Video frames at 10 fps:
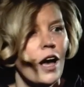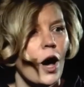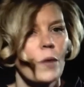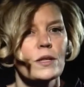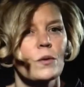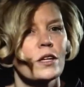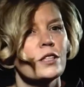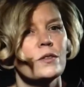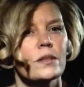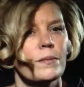I always want to
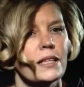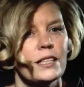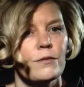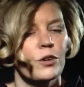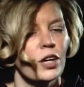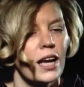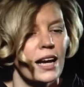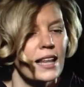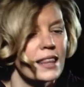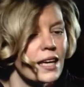do something different,
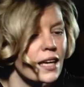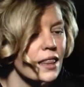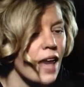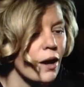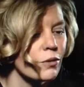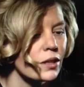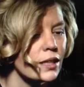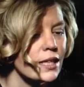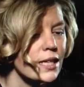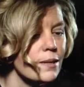and I think that
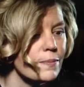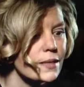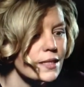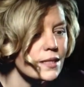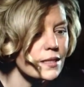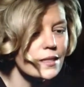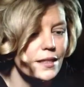really keeps